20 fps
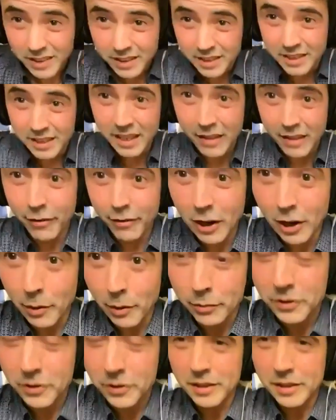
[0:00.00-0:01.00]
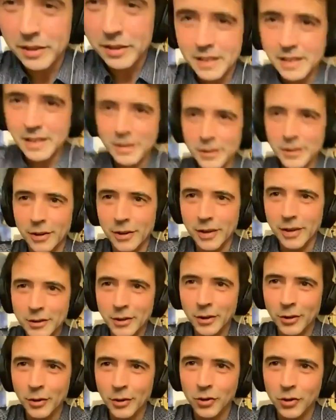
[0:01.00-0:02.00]
developed in the
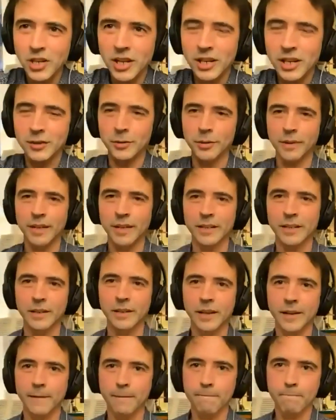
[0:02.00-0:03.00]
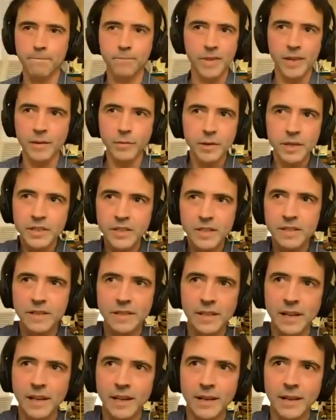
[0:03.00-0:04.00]
concerto, and which
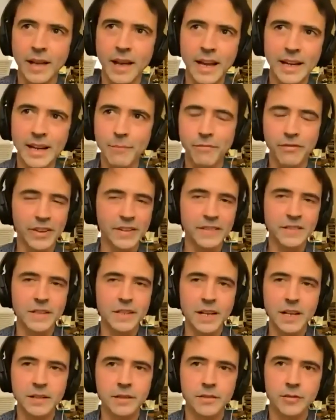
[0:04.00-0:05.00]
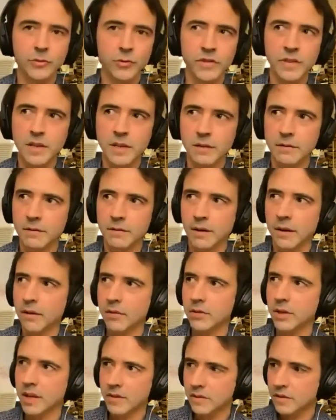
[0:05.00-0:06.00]
is and I'm fascinated to see. Oh
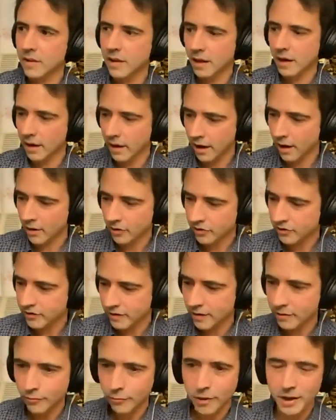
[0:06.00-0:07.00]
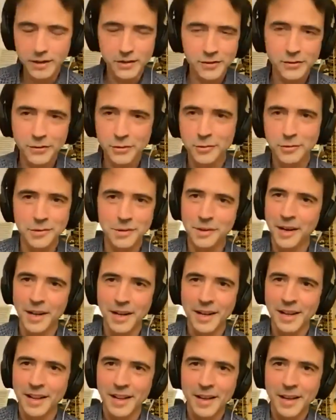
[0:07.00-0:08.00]
yes, there are still ways to
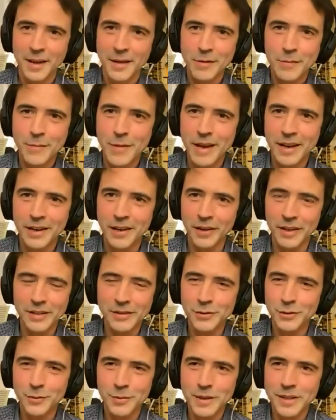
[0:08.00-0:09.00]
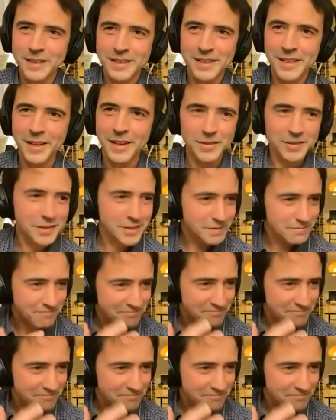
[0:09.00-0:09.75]
make our instrument sound